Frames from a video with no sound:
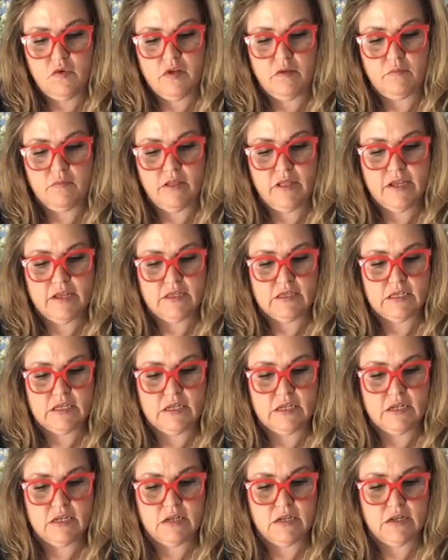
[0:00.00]
we can
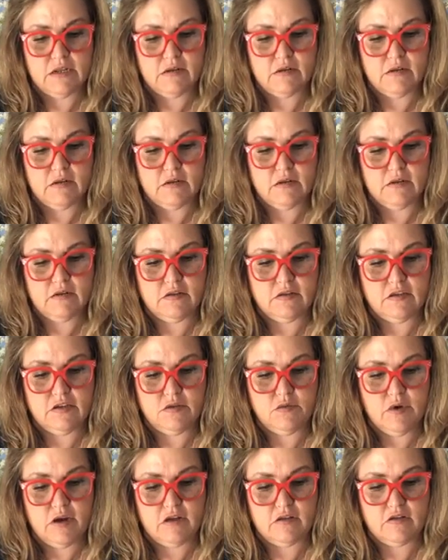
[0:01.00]
place it and
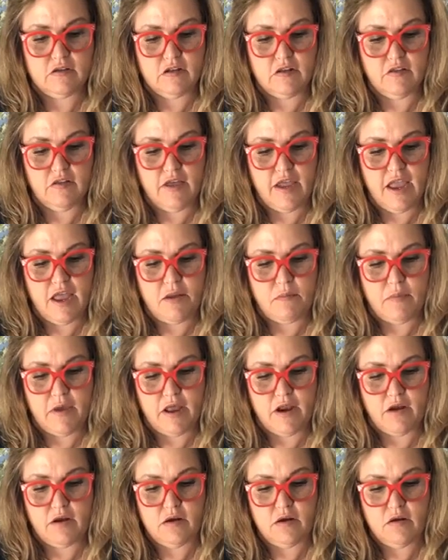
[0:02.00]
see where it's going to
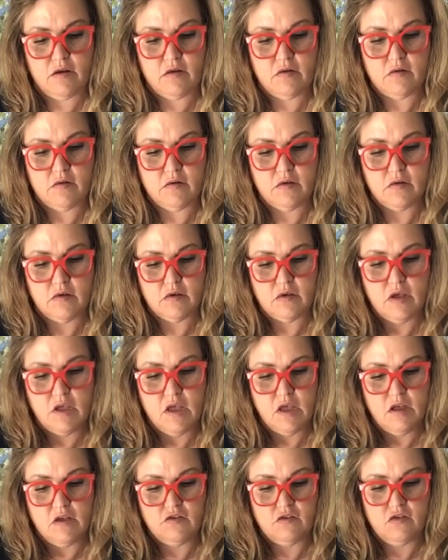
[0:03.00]
land better.
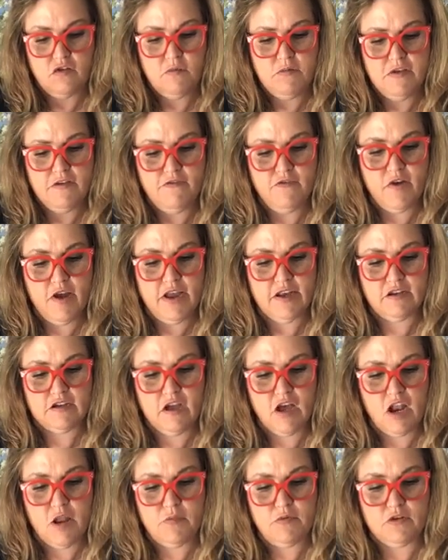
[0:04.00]
So don't be
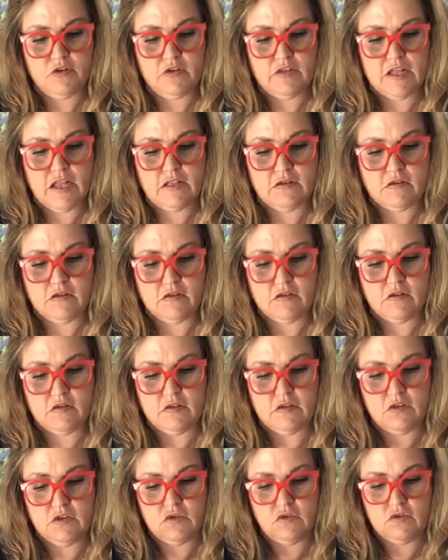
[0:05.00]
afraid to cut up your
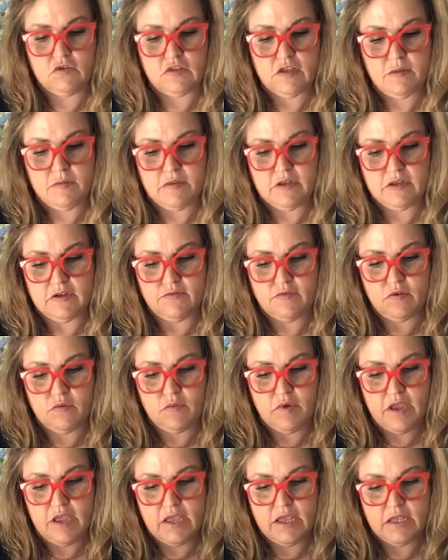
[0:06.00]
stencils and use them in
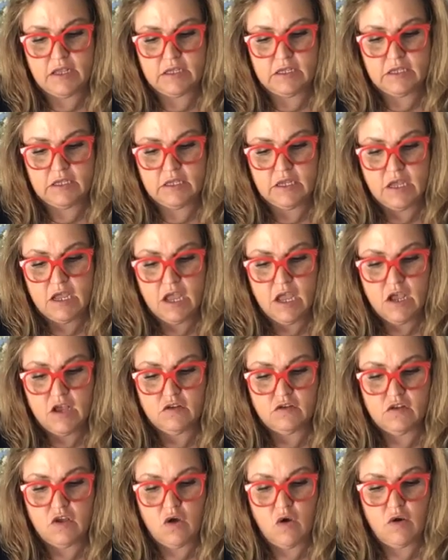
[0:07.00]
different ways.
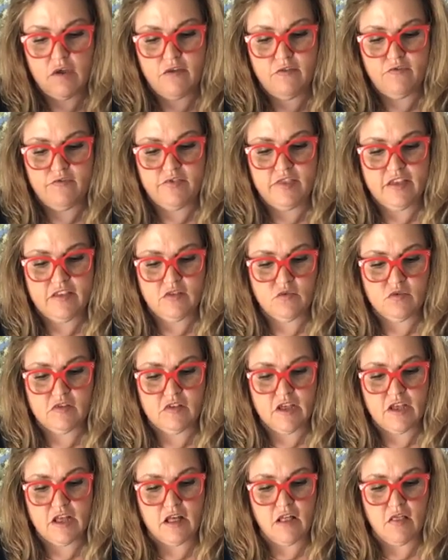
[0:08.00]
So if this
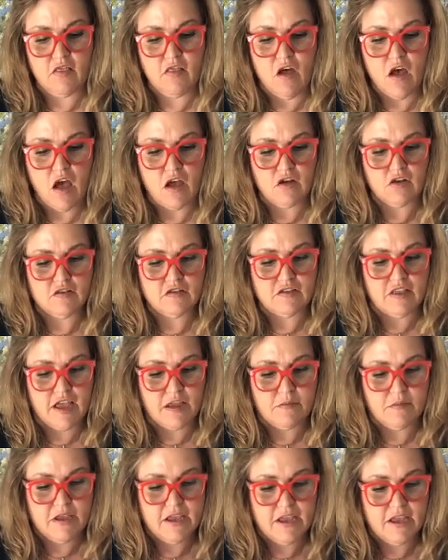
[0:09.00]
was like a longer
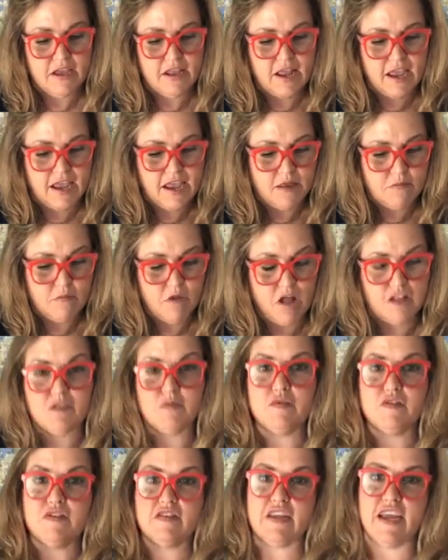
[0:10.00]
segment and I had
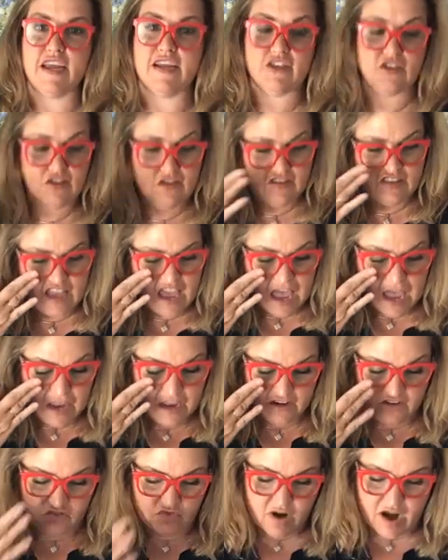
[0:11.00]
multiple stages,
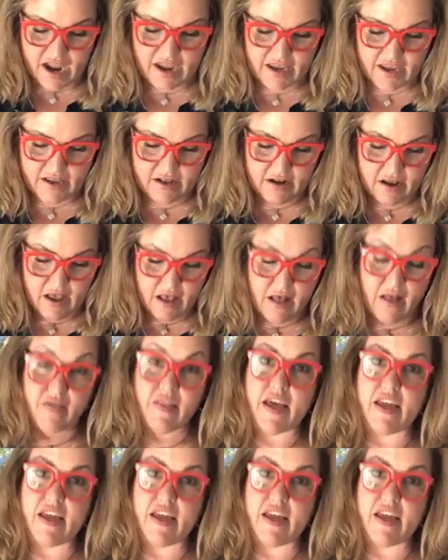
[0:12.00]
I could dry it.